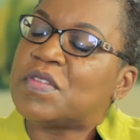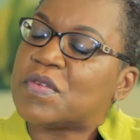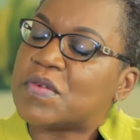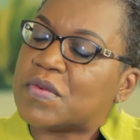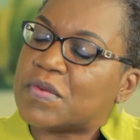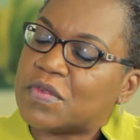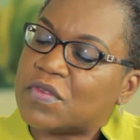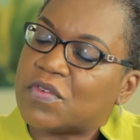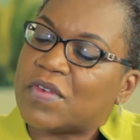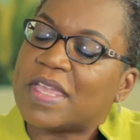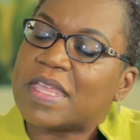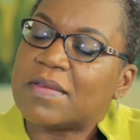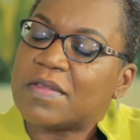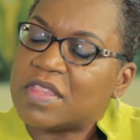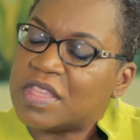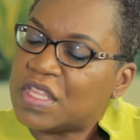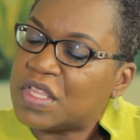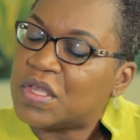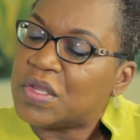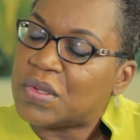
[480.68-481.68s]
to try and
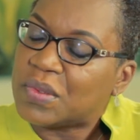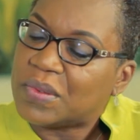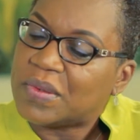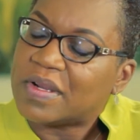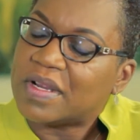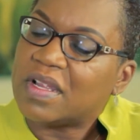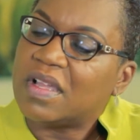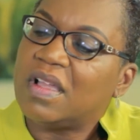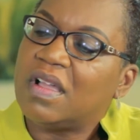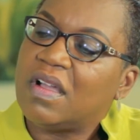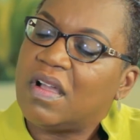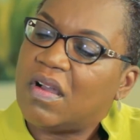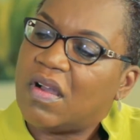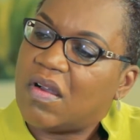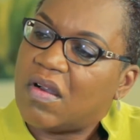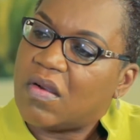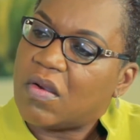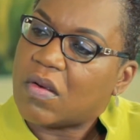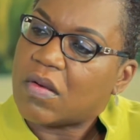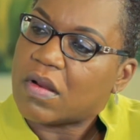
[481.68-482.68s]
secure
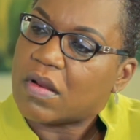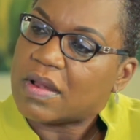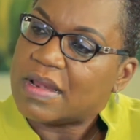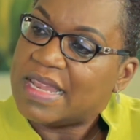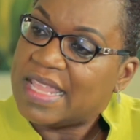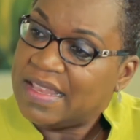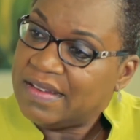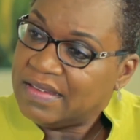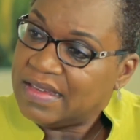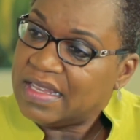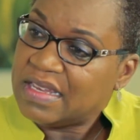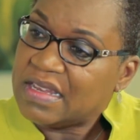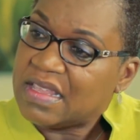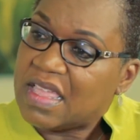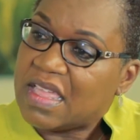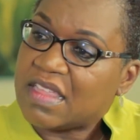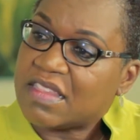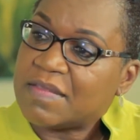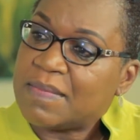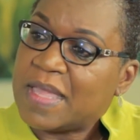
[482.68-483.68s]
our lending
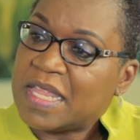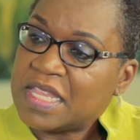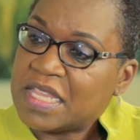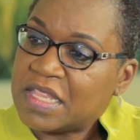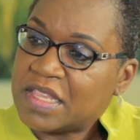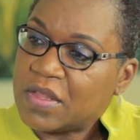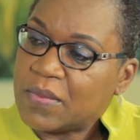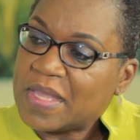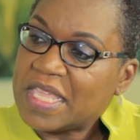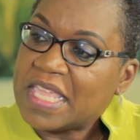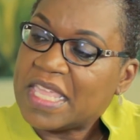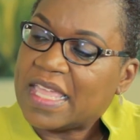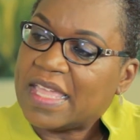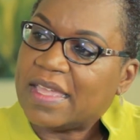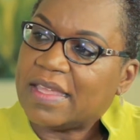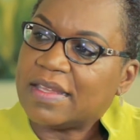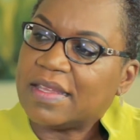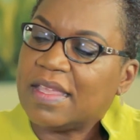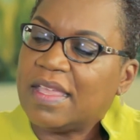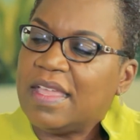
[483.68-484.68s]
as best as we
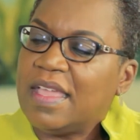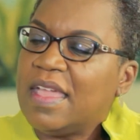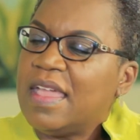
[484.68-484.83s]
can.